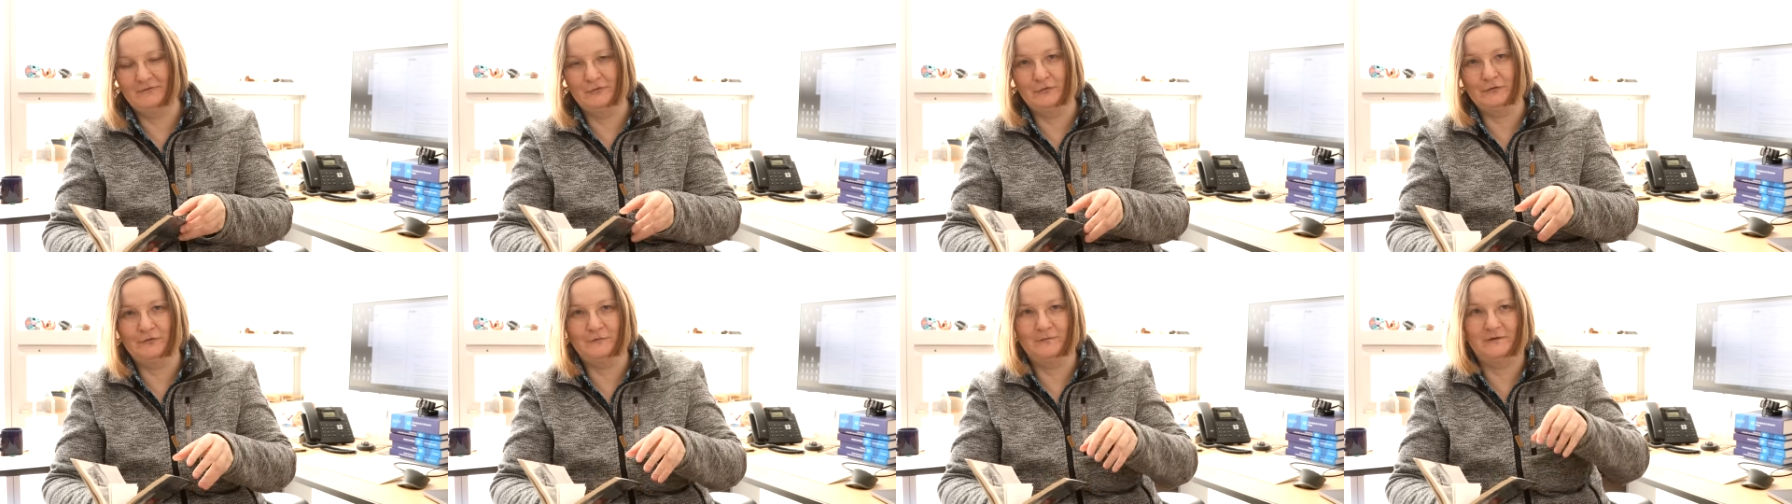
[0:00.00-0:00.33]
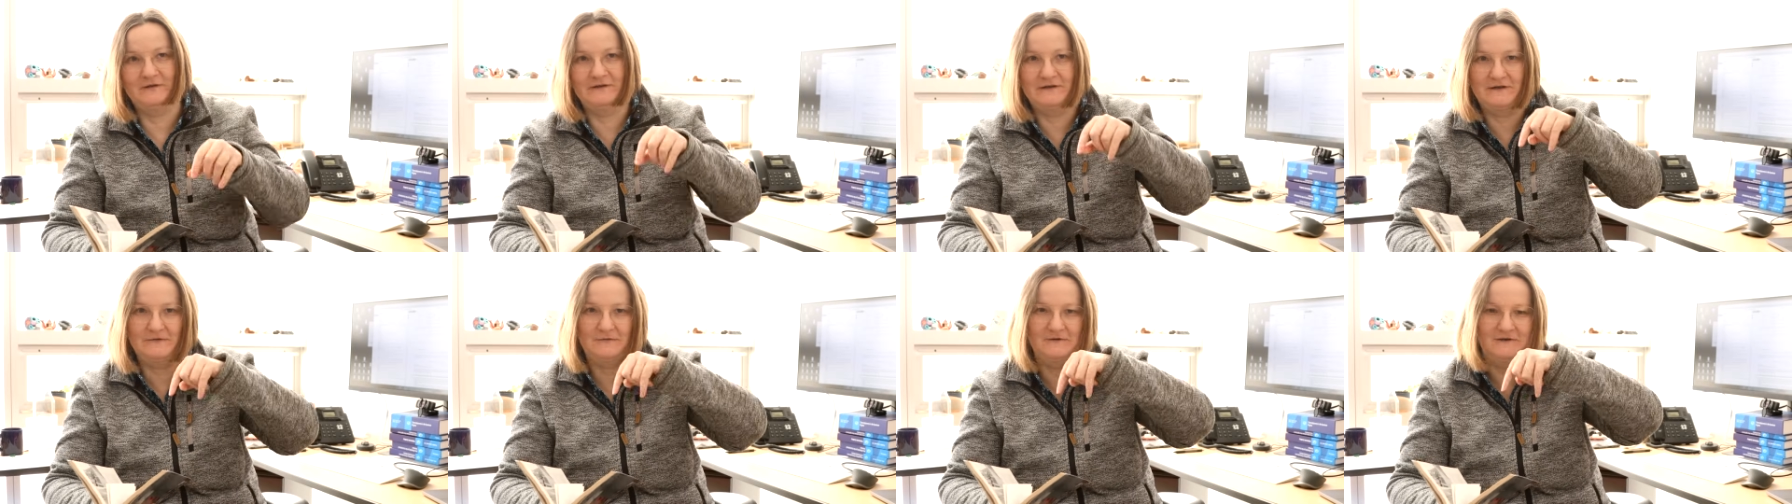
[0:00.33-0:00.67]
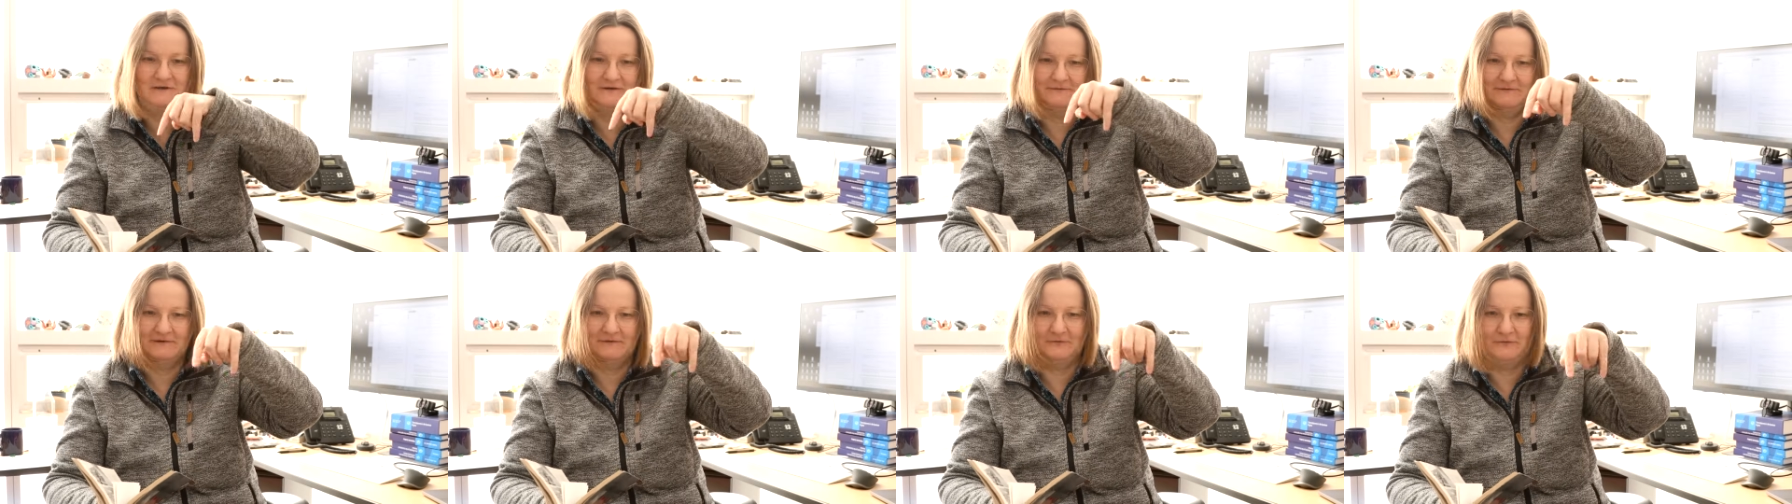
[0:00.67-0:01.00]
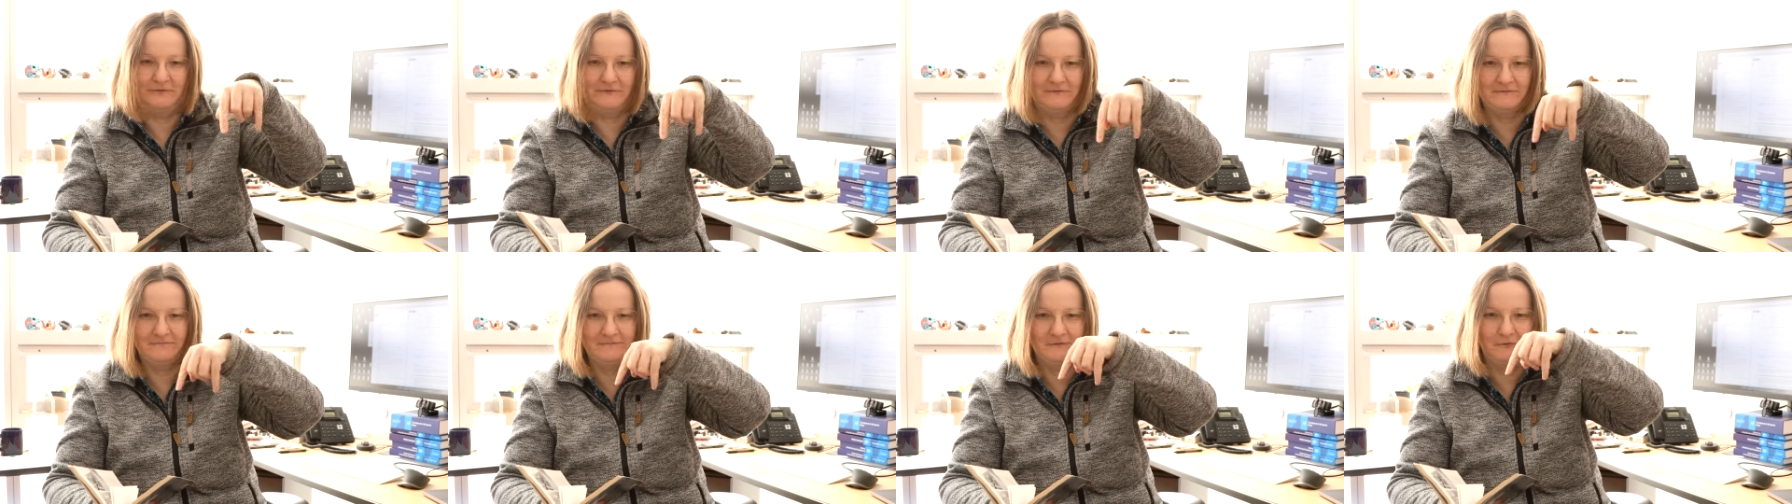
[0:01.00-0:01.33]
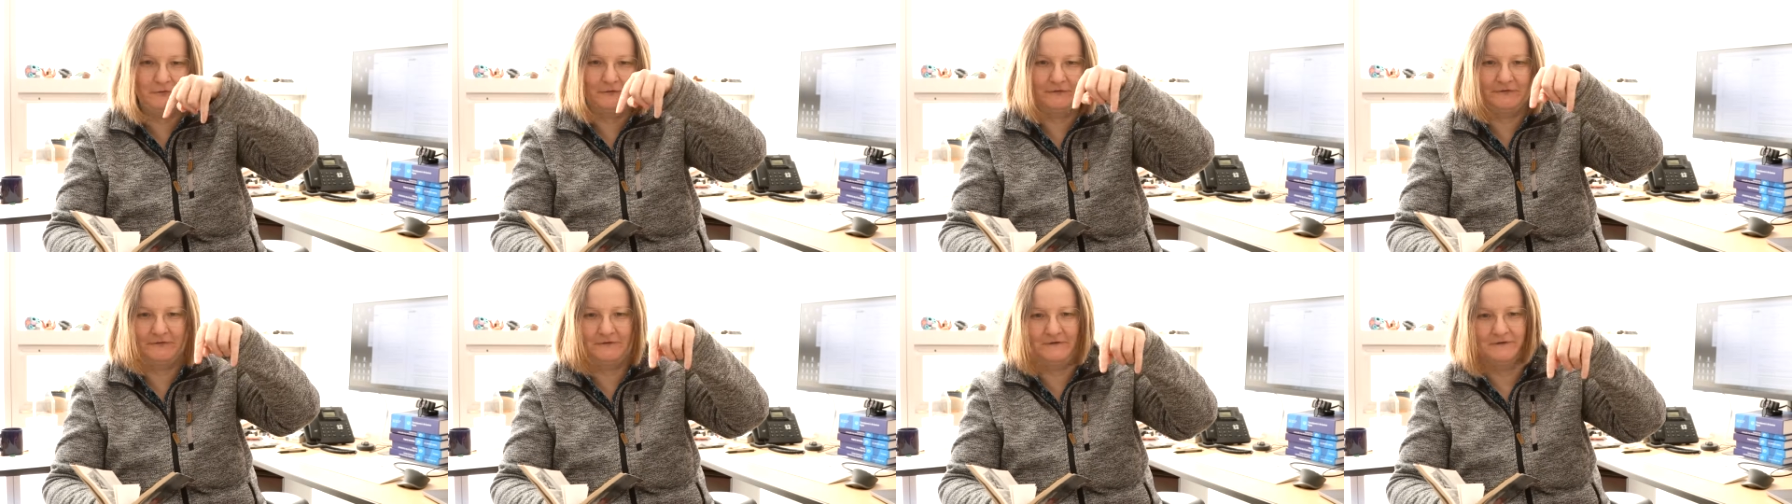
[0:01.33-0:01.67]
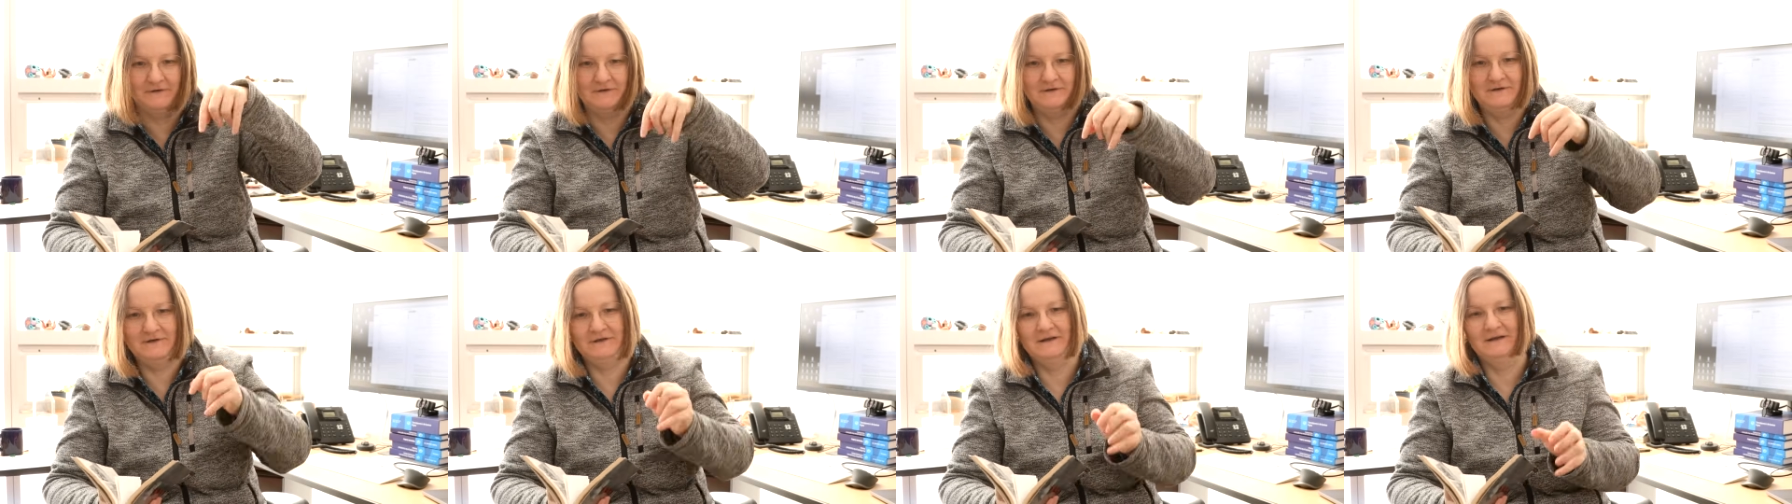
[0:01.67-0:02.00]
was particular because it was
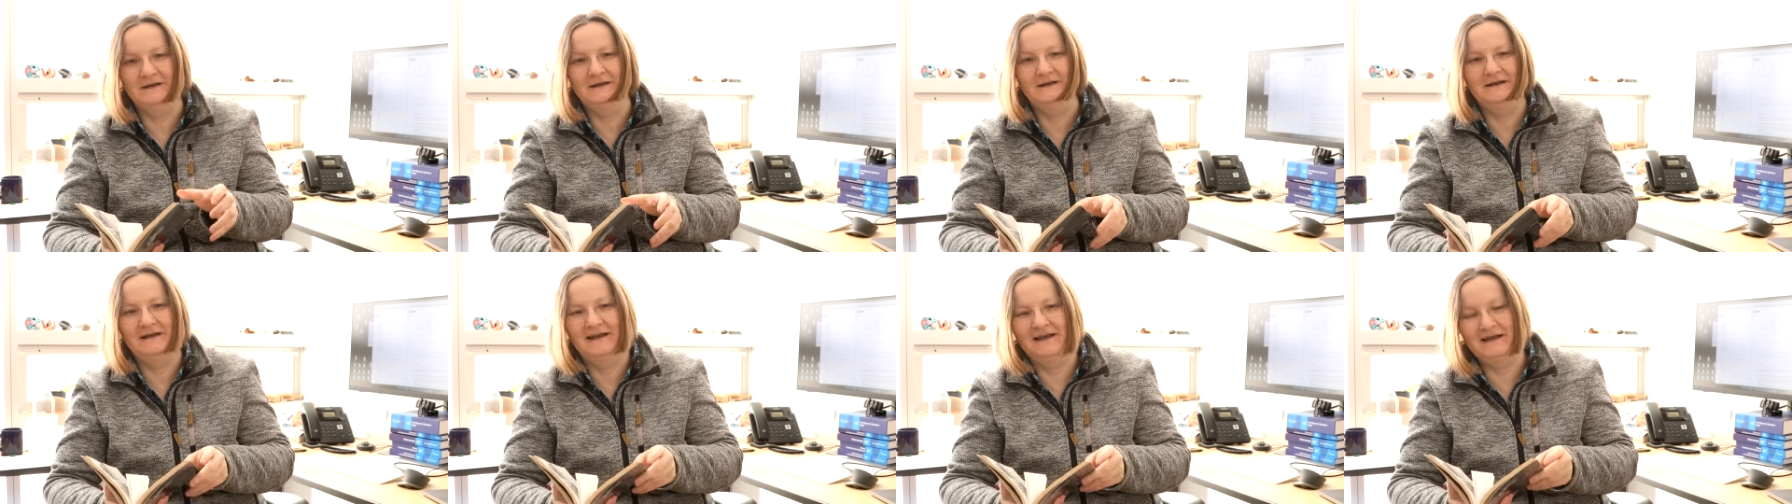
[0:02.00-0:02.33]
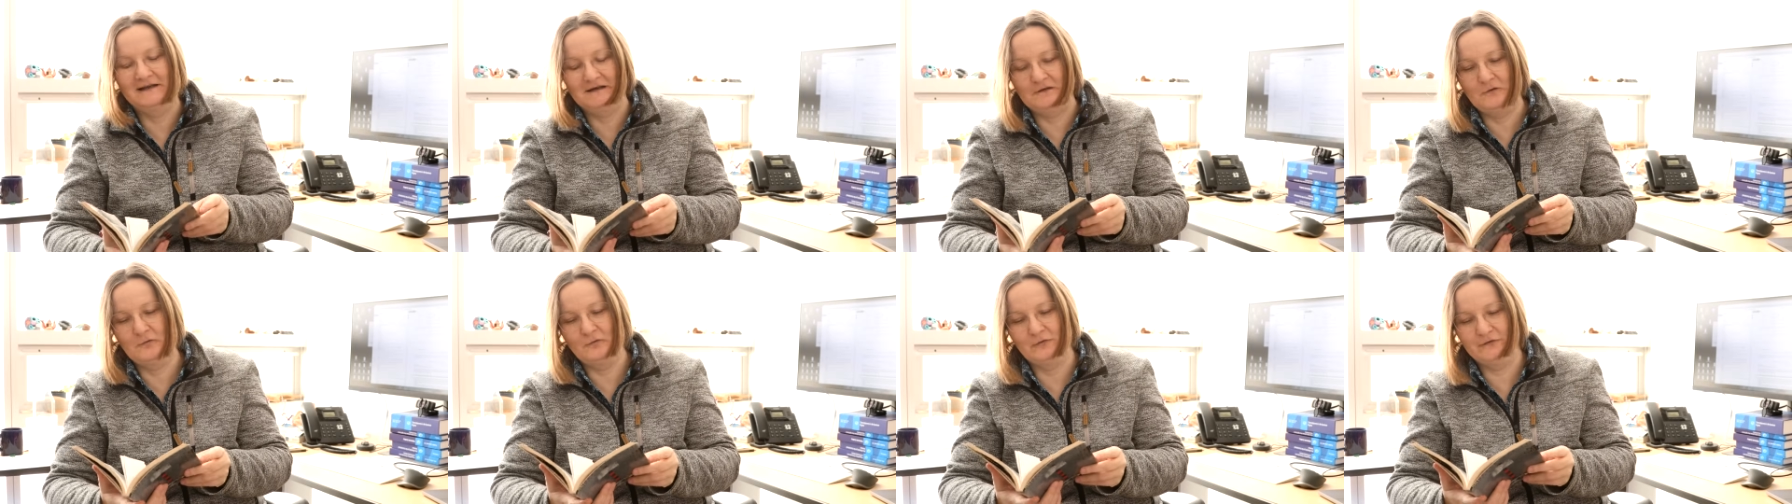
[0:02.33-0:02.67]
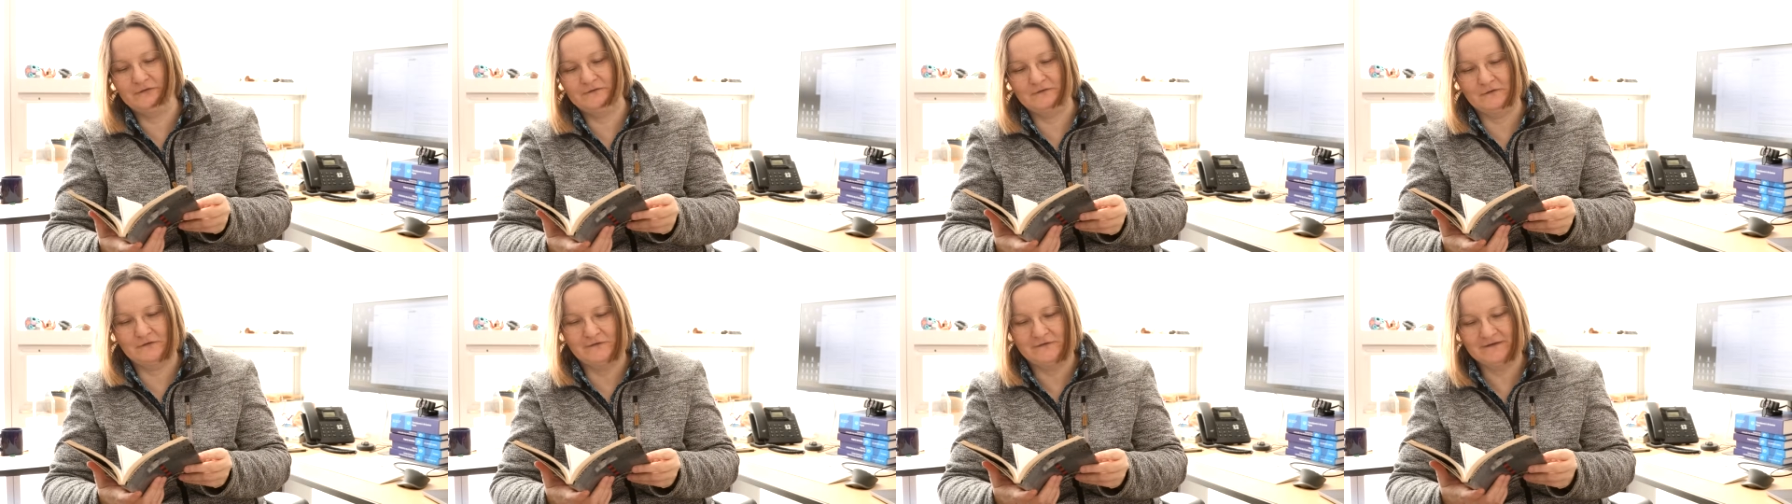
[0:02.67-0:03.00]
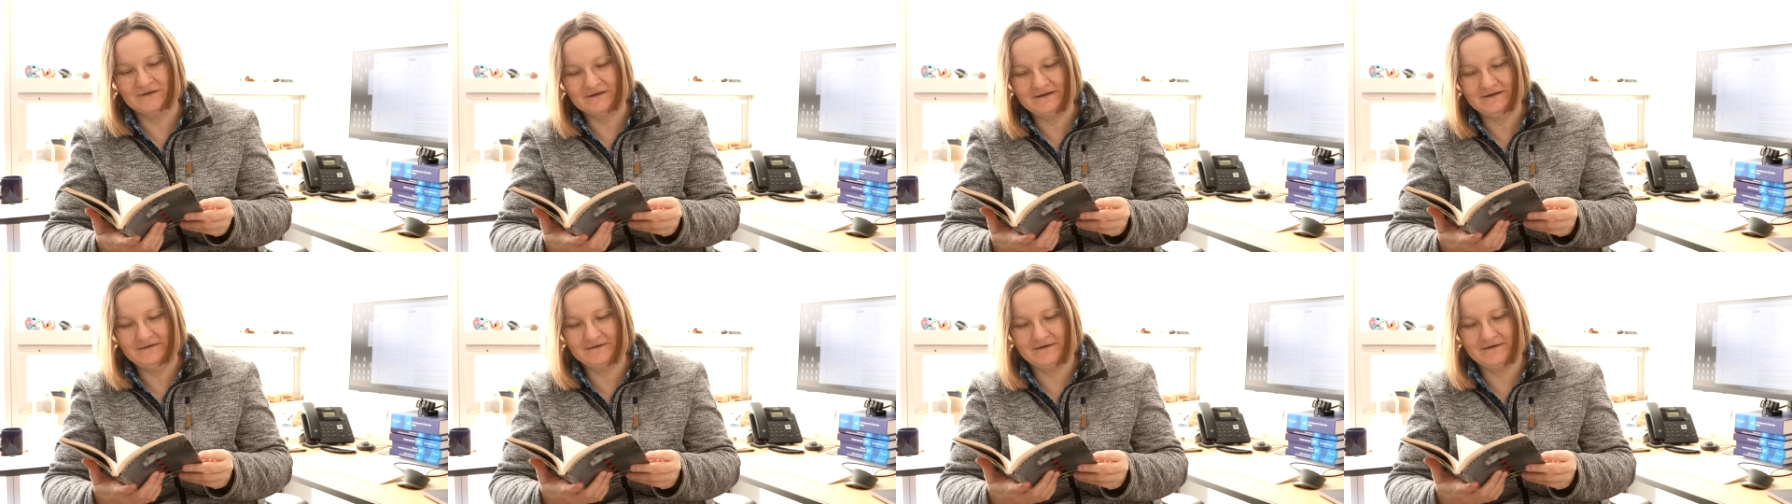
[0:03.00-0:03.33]
uh, enclosed on three